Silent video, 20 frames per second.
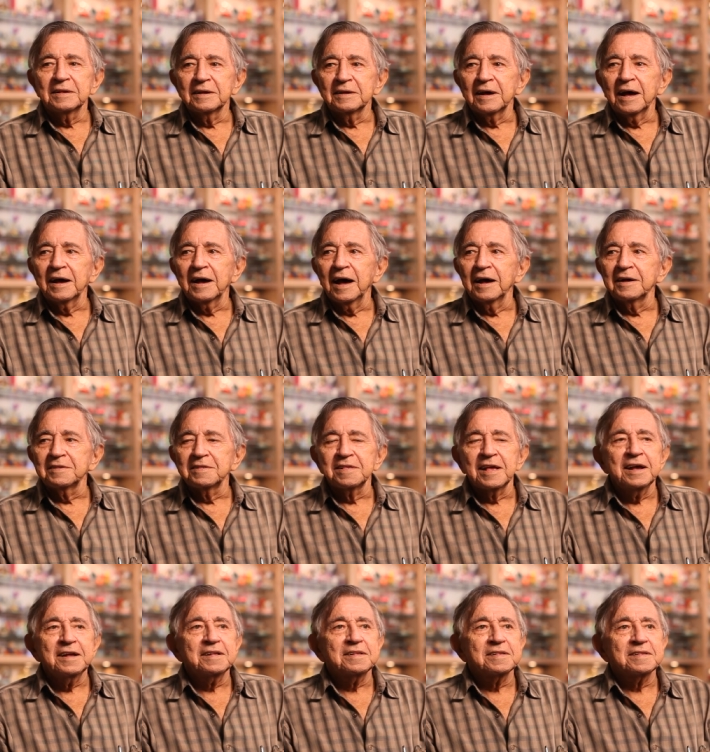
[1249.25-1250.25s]
I
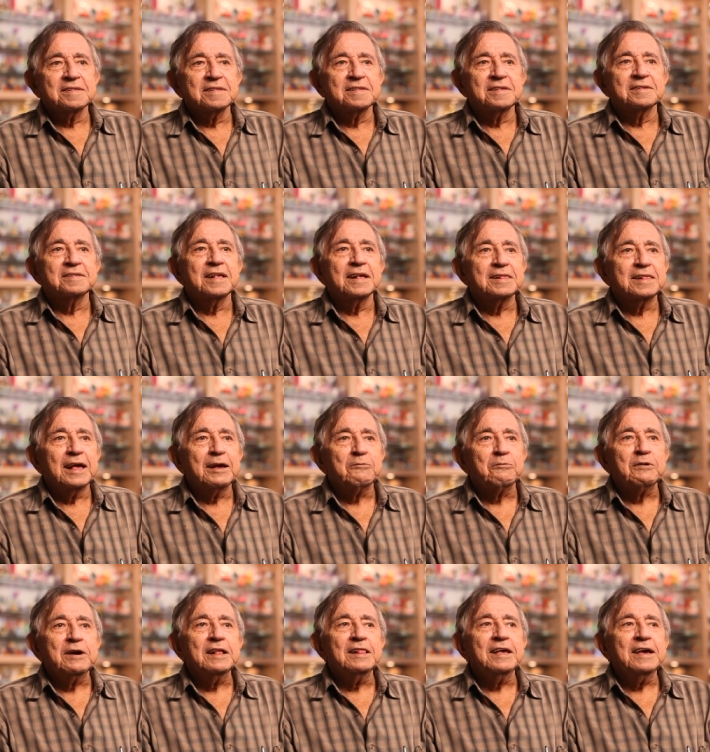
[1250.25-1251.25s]
think that they
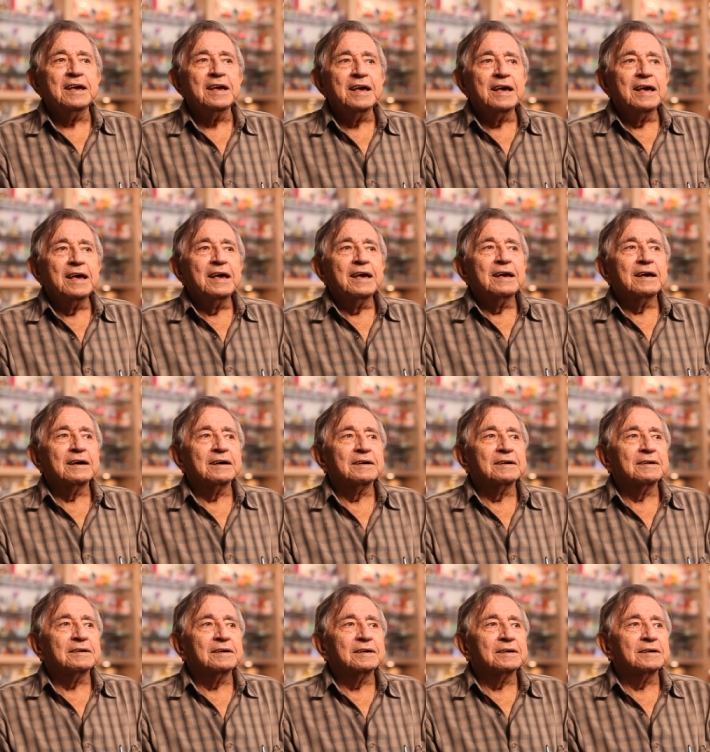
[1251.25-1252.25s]
really
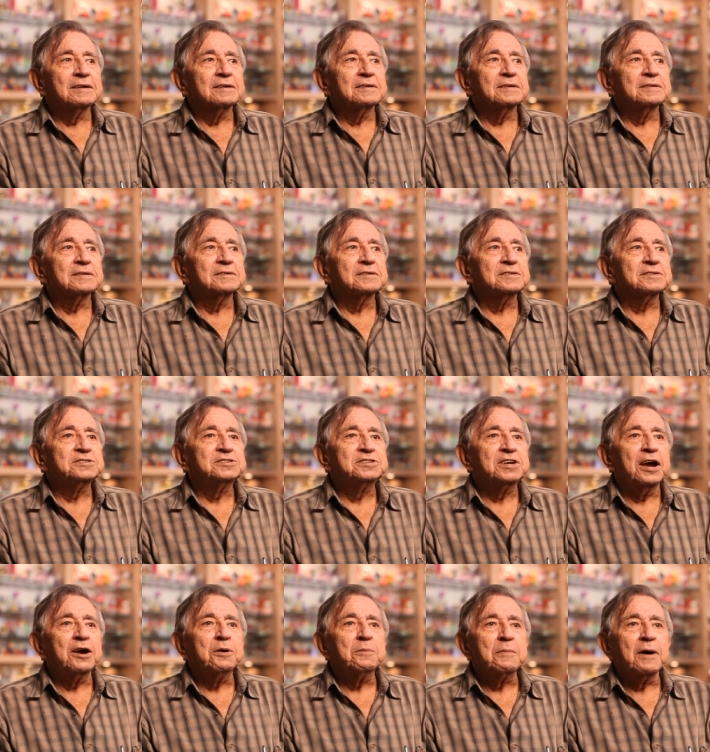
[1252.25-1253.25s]
uh, uh,
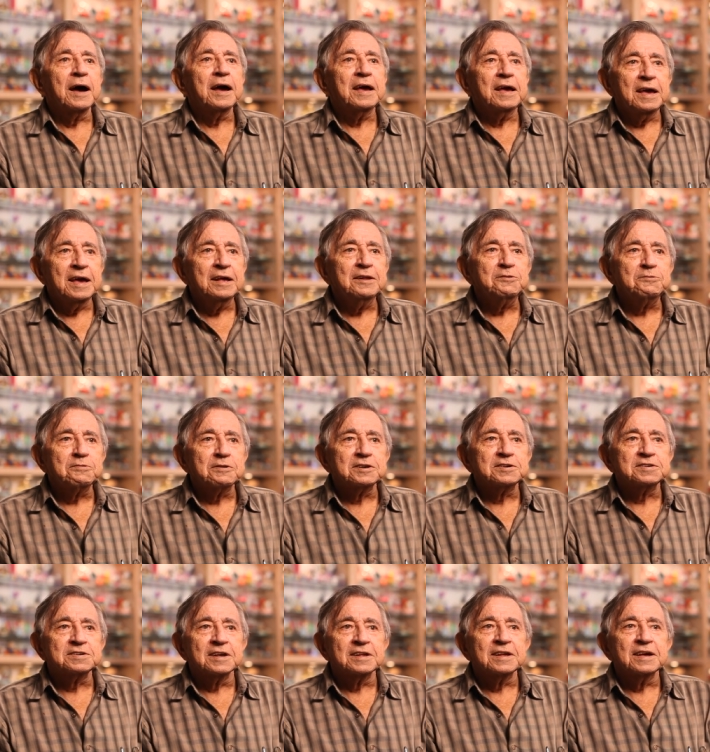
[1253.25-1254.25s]
share my
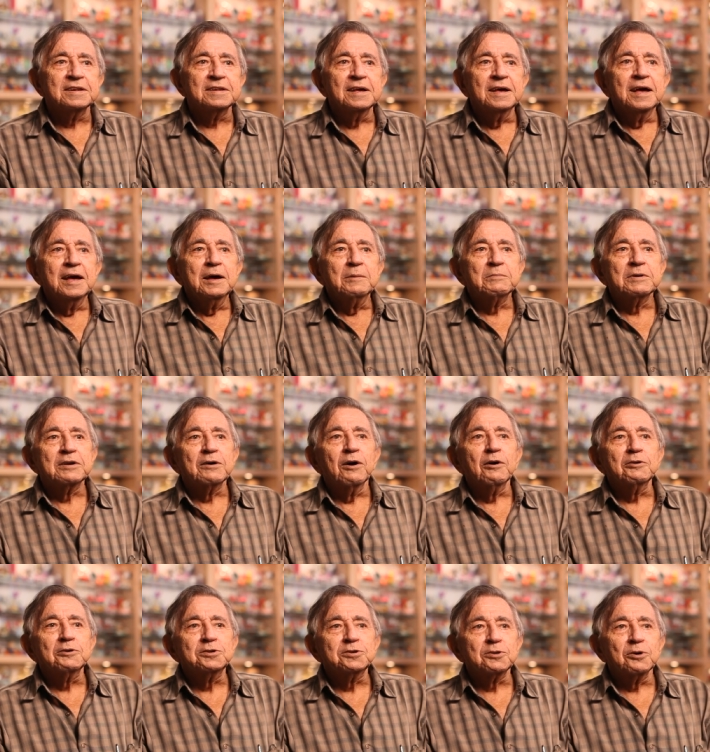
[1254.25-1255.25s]
interest in it, but
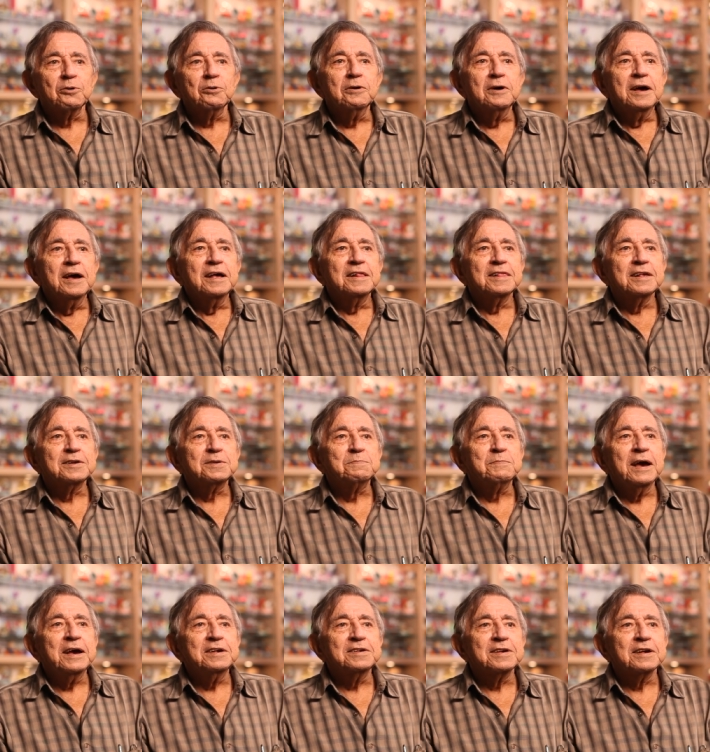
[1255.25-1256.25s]
also this
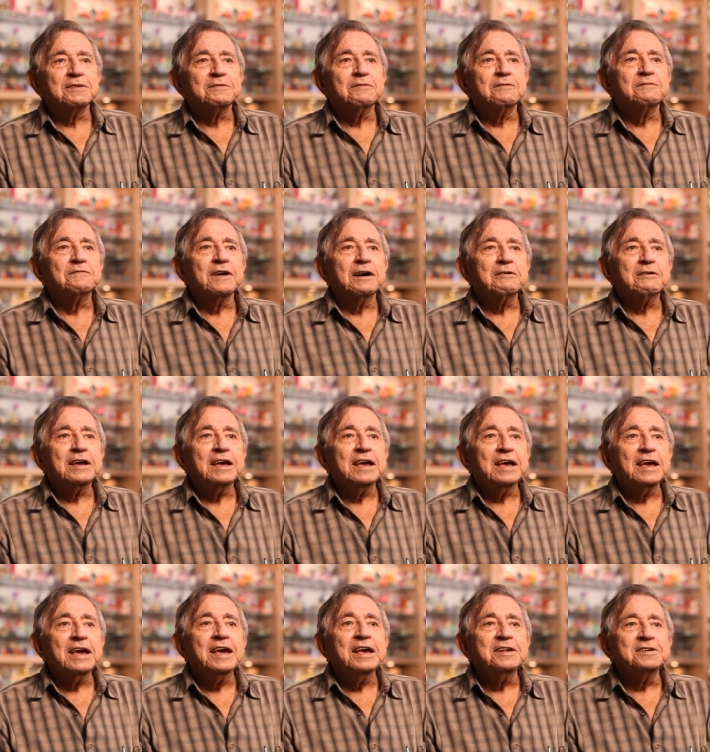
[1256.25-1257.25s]
makes it very
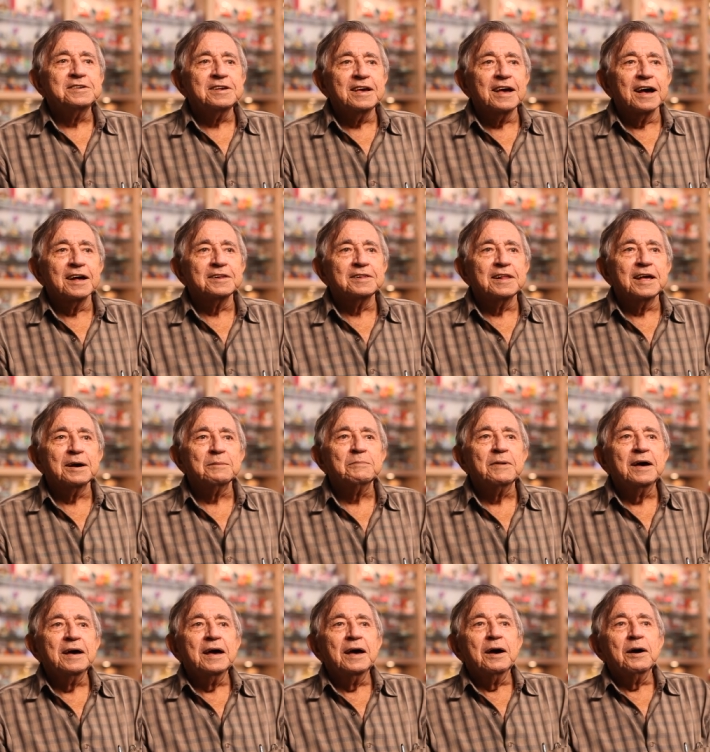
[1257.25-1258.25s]
easy on
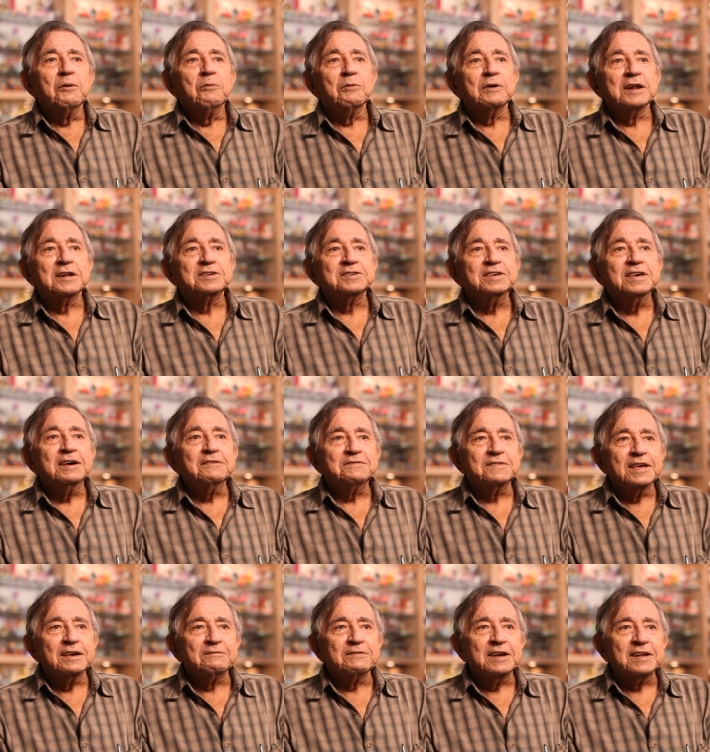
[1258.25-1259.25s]
them when it's
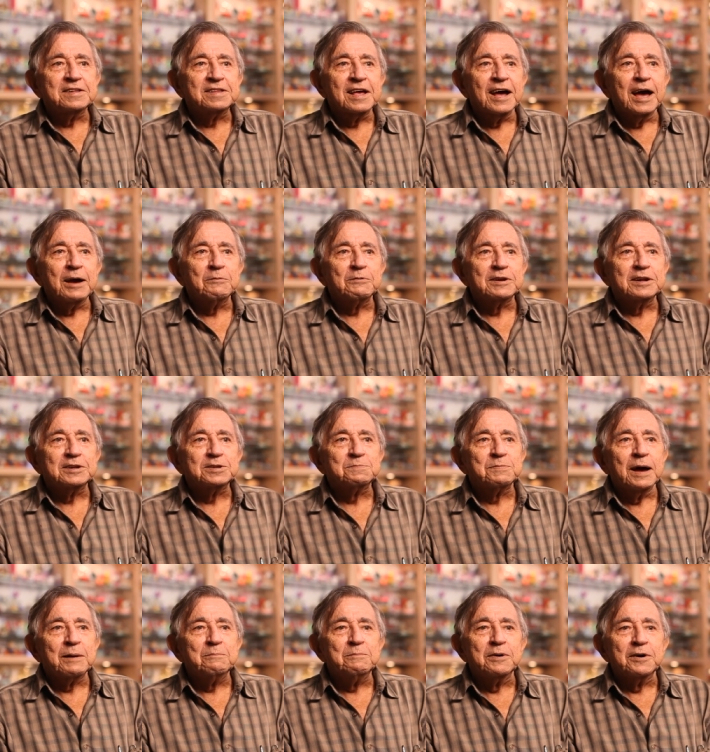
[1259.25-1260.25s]
gift giving time, when it's
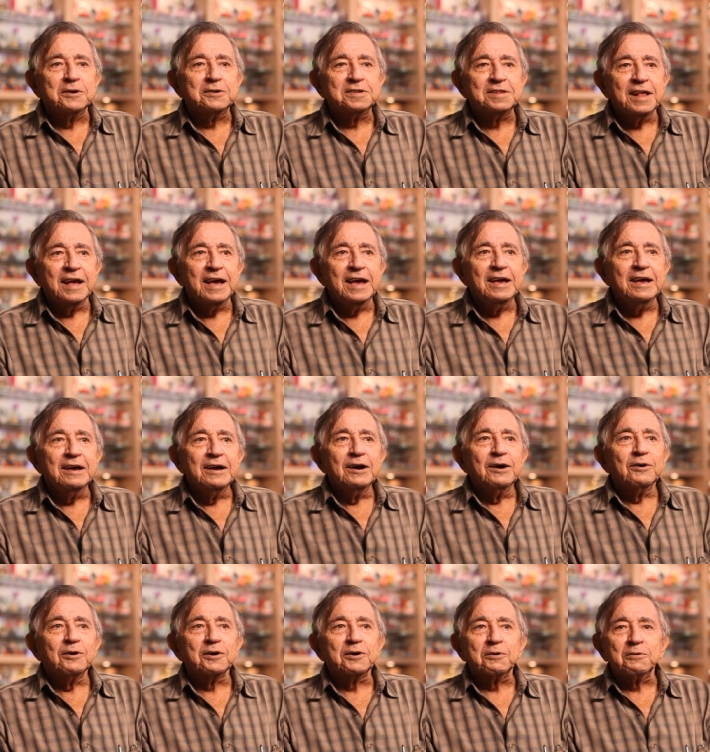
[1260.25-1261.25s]
my birthday
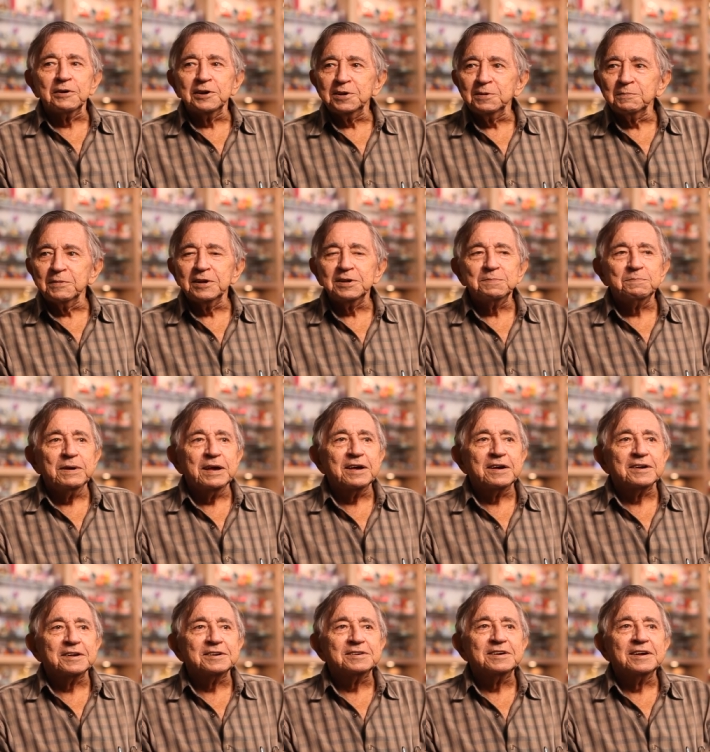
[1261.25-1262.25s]
or Christmas,
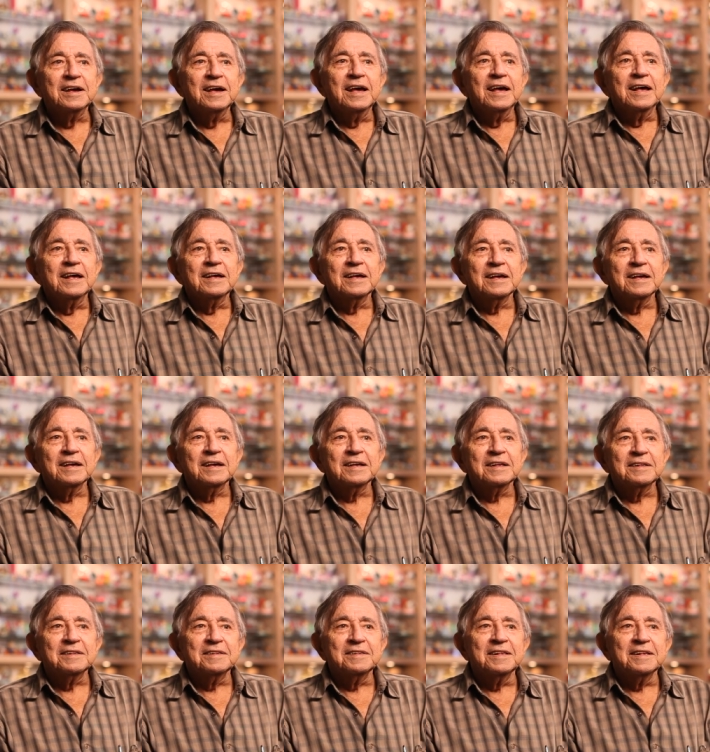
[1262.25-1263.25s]
because uh,
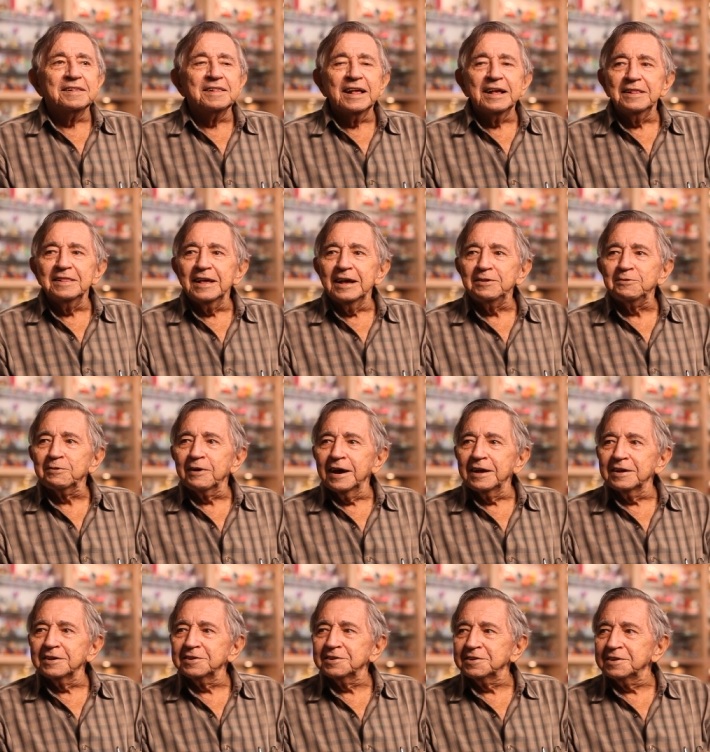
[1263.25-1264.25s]
they, they try
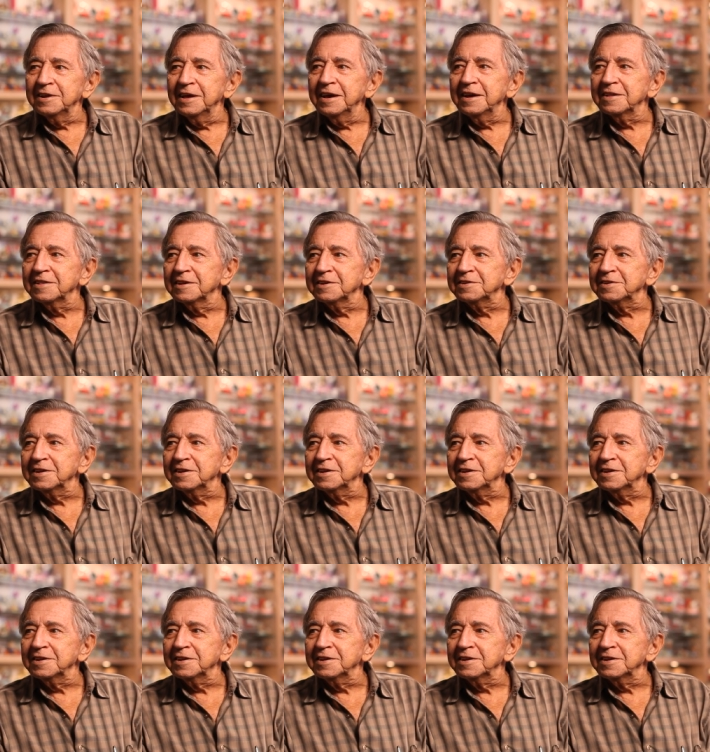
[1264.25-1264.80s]
to sneak to